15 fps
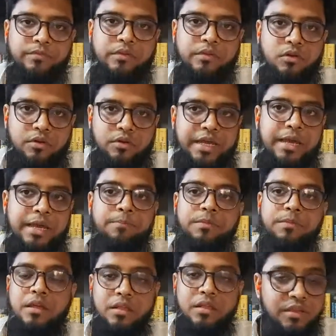Okay,
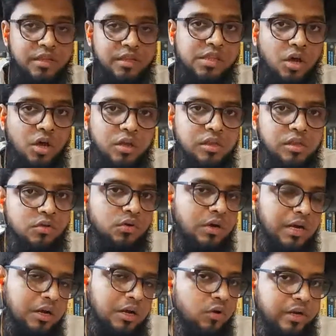this is also
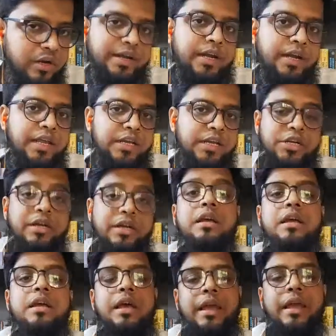a good
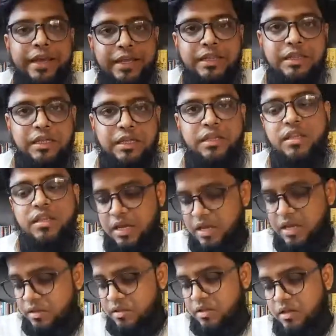indication. In this
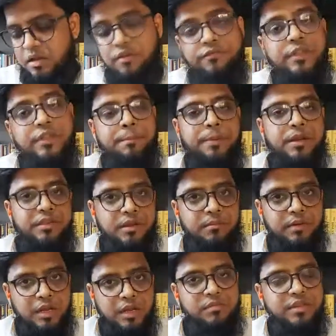case, if the
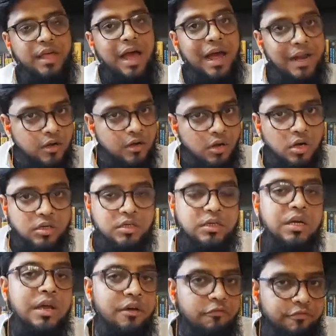symptoms are not
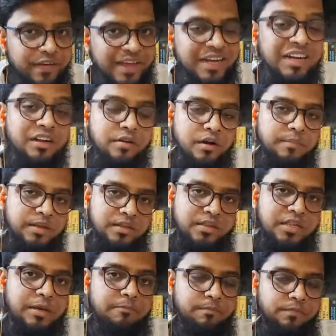very
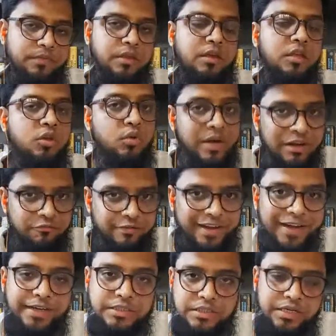troublesome, you can
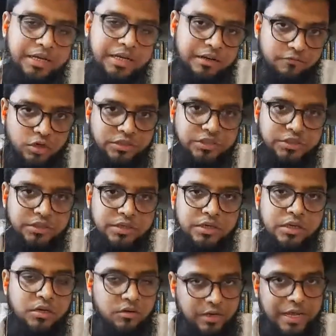wait and watch.
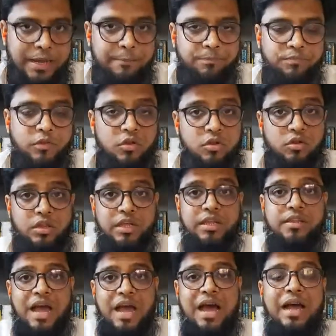Okay, so
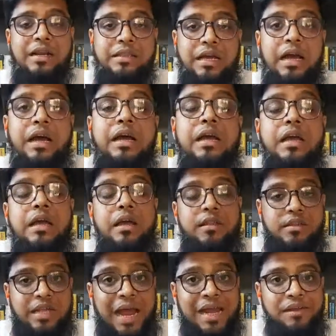these are the
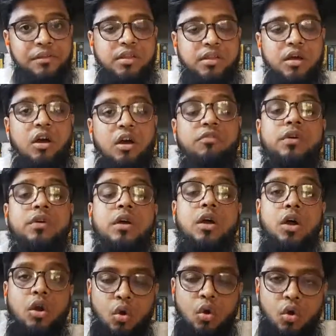signs of
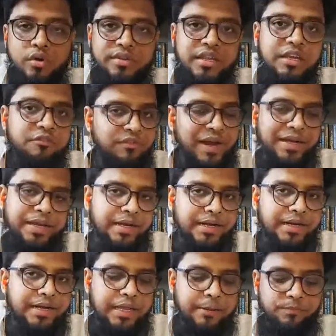rosing
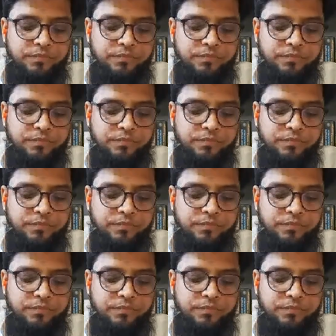vitality.